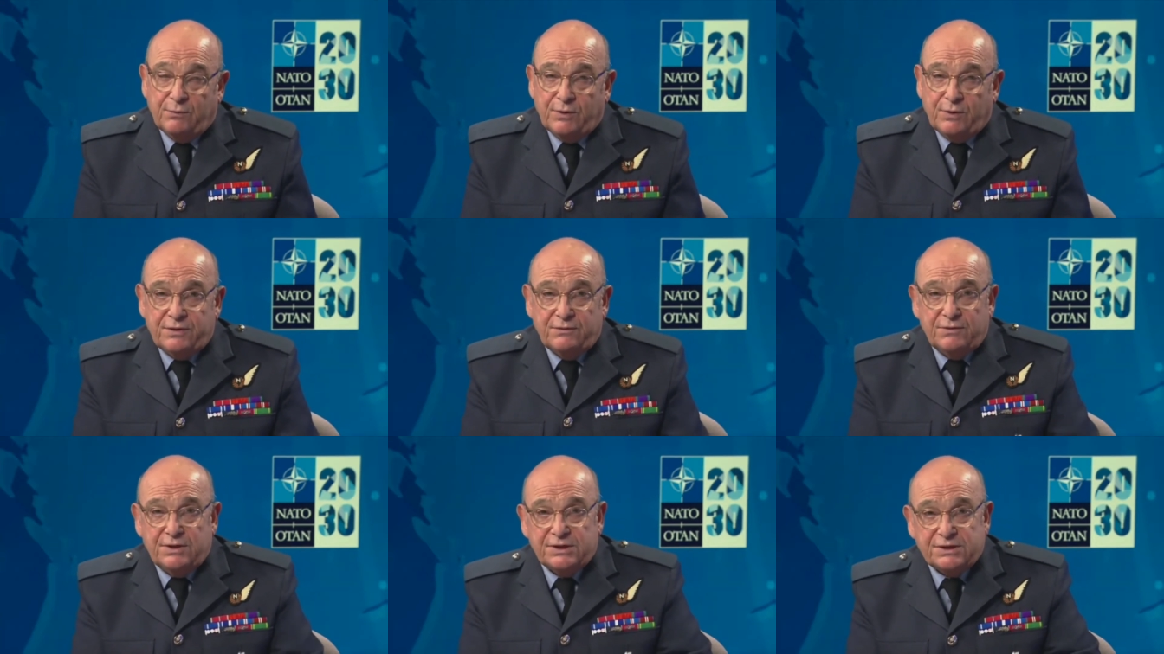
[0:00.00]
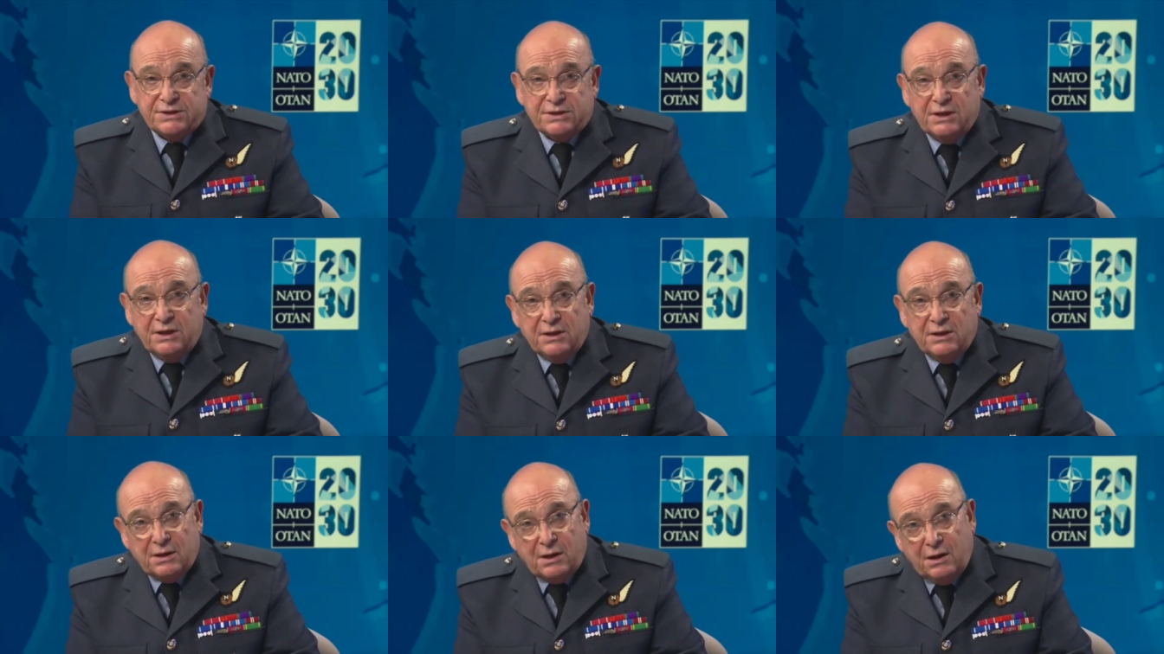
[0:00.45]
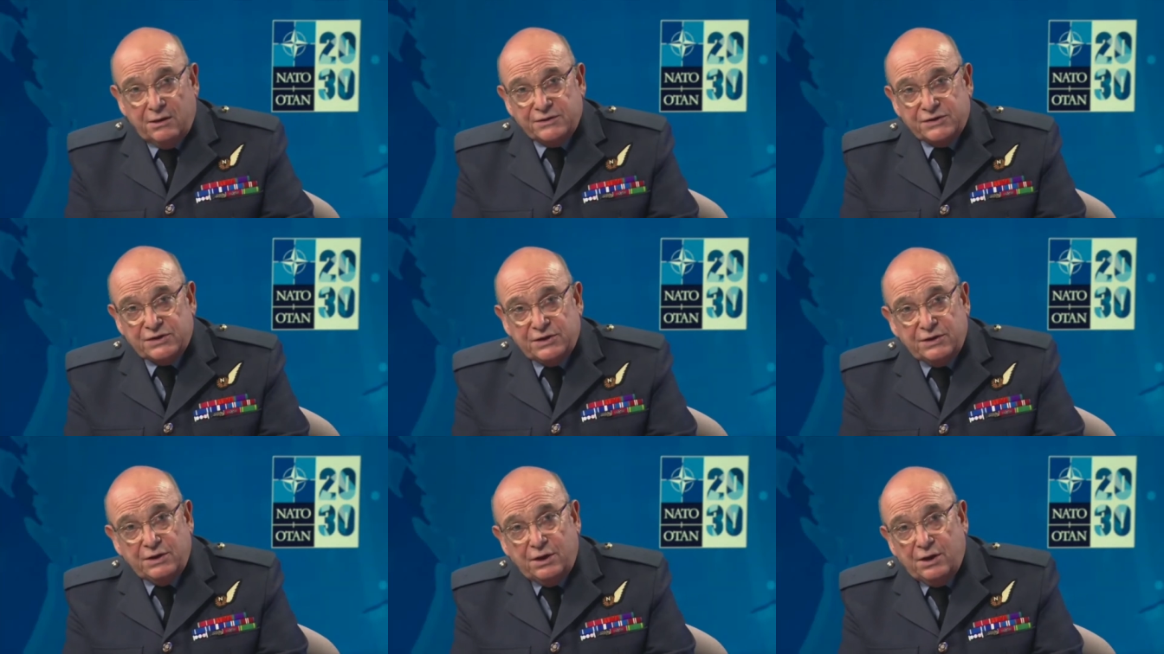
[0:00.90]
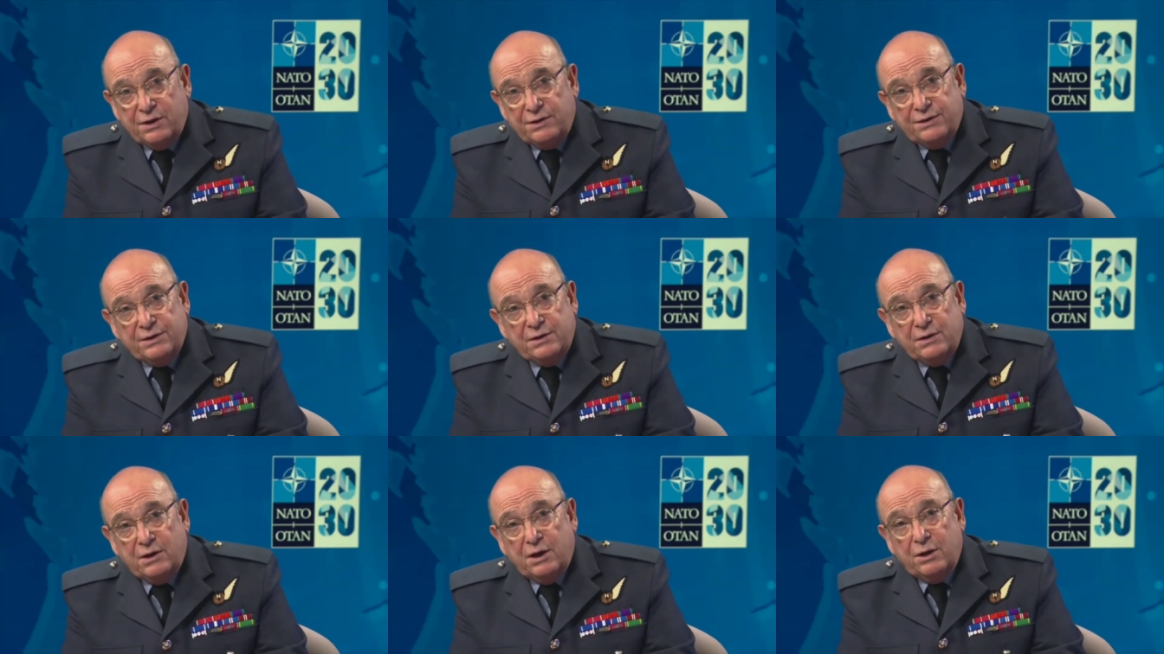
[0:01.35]
whether it's close to the Earth
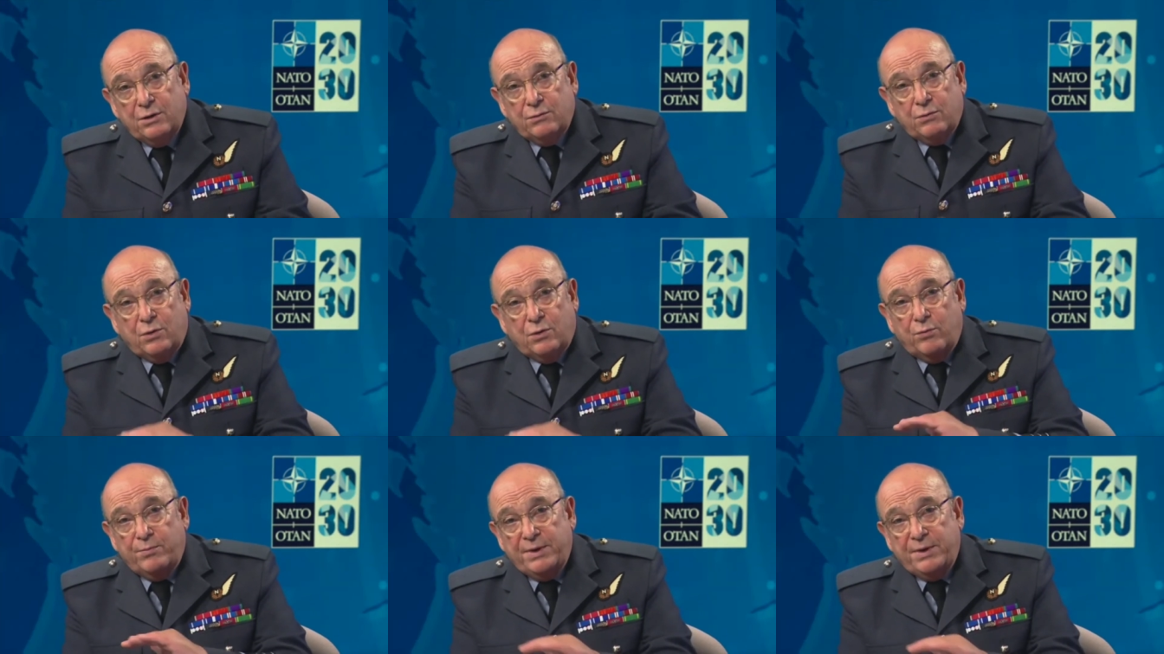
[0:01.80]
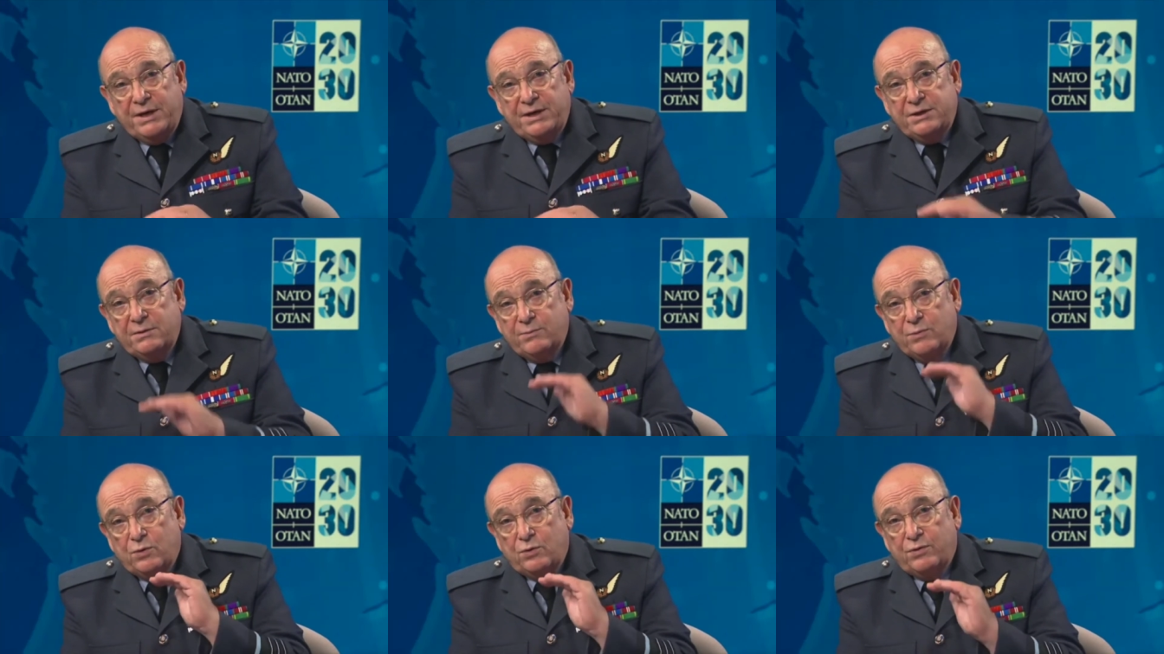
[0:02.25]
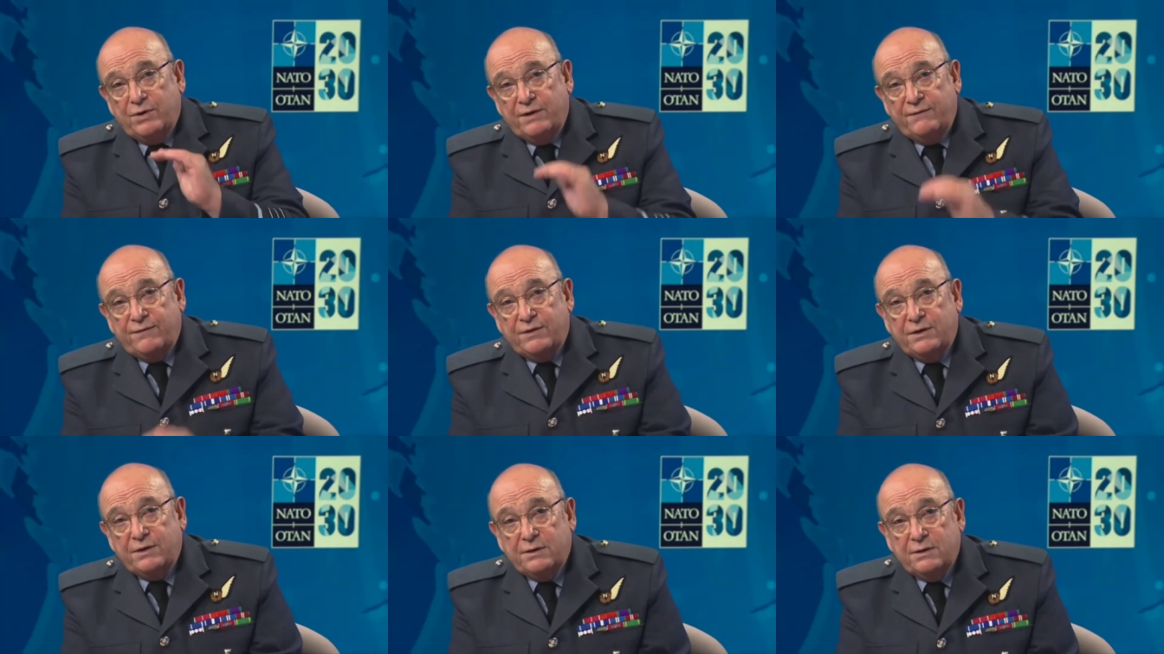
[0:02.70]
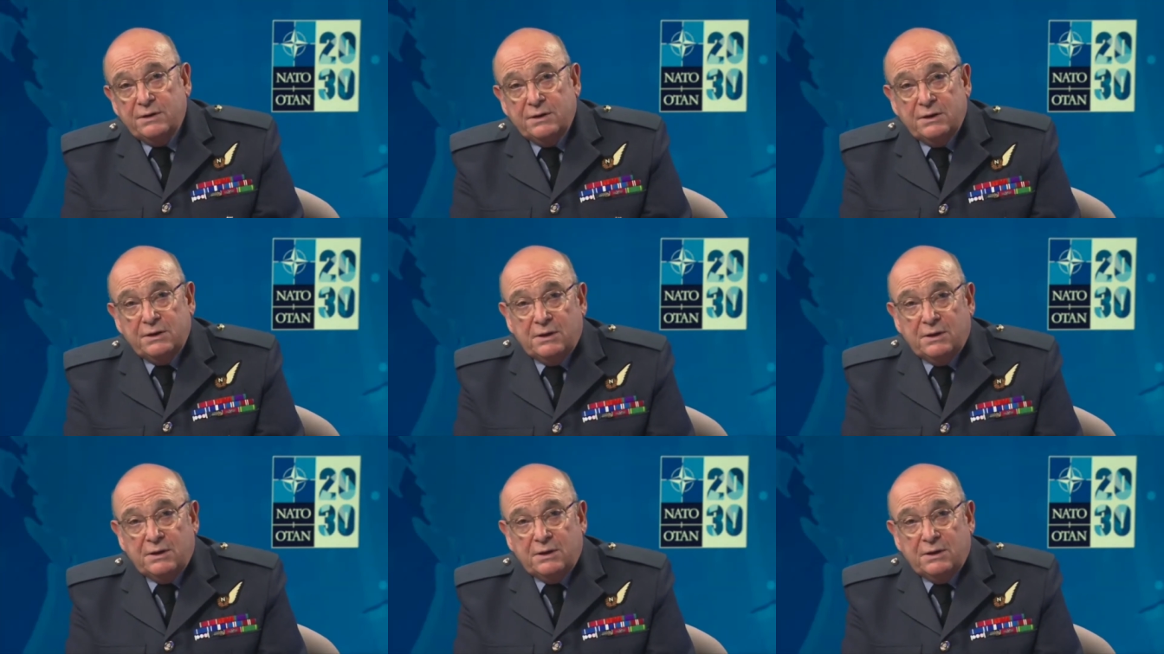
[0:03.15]
in low or medium or even at